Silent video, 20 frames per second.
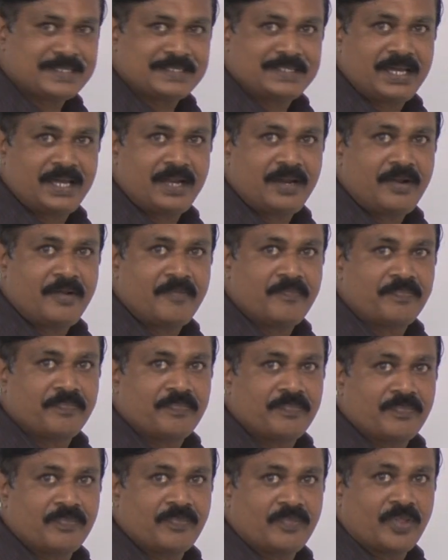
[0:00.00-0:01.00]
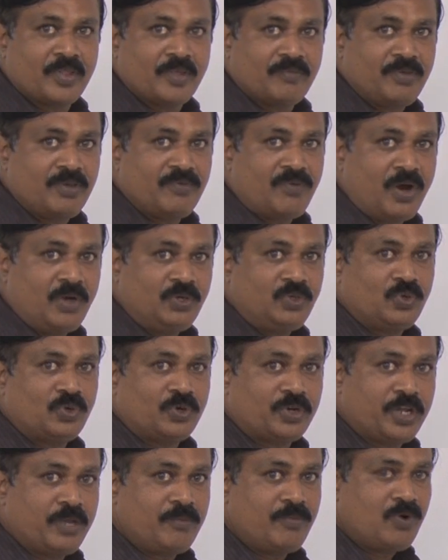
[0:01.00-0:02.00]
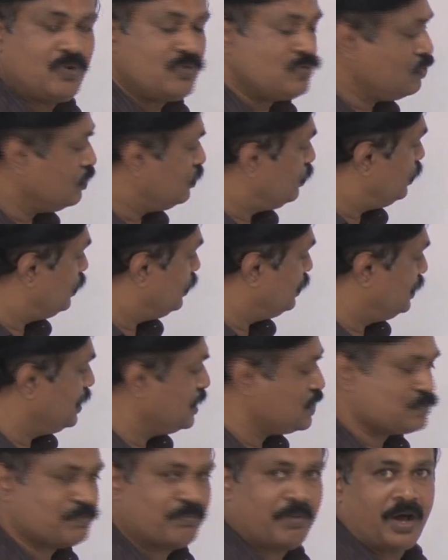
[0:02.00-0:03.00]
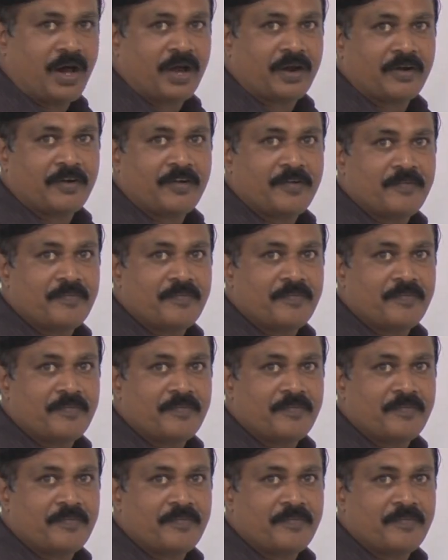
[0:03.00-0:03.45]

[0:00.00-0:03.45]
is there. We want to remove this bar.